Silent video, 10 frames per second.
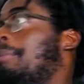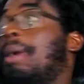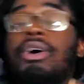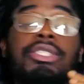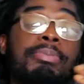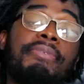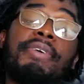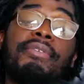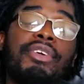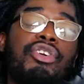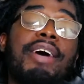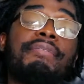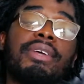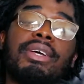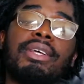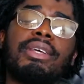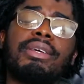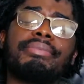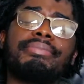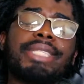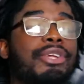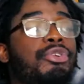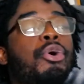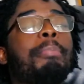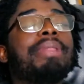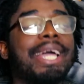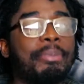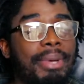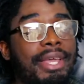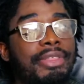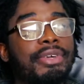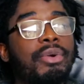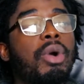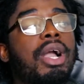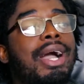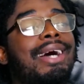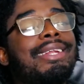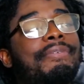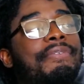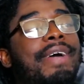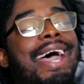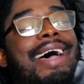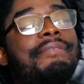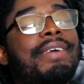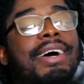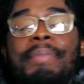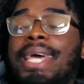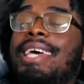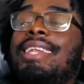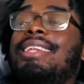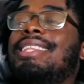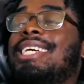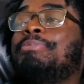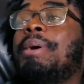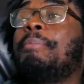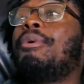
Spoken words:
My ultimate favorite, you have to, Black Panther, Wakanda forever, man. That's my